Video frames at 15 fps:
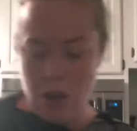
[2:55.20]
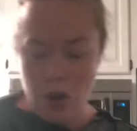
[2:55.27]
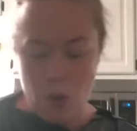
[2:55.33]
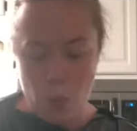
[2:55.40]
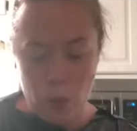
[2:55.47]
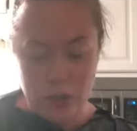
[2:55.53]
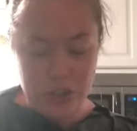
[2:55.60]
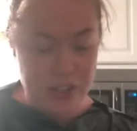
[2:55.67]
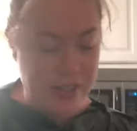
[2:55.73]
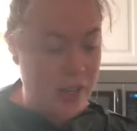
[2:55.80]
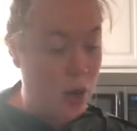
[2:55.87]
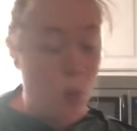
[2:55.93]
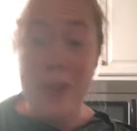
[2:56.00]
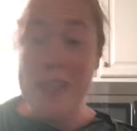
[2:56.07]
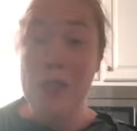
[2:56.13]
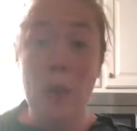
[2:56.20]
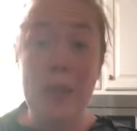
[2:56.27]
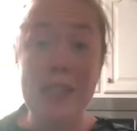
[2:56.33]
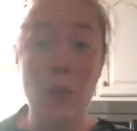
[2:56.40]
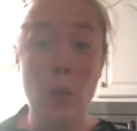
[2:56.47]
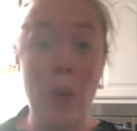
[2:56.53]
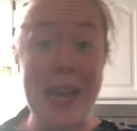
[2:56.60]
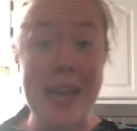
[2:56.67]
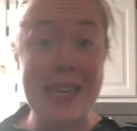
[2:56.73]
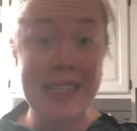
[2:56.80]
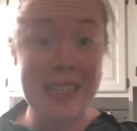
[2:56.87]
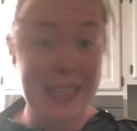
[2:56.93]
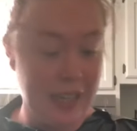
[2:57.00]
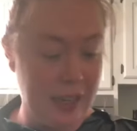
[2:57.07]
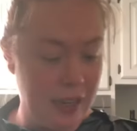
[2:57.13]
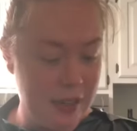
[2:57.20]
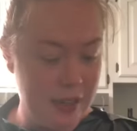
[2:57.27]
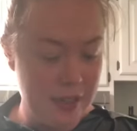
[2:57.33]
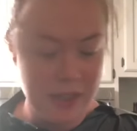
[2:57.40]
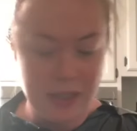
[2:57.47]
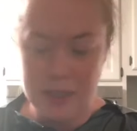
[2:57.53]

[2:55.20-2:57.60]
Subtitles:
we're just gonna whisk, whisk, whisk. I'm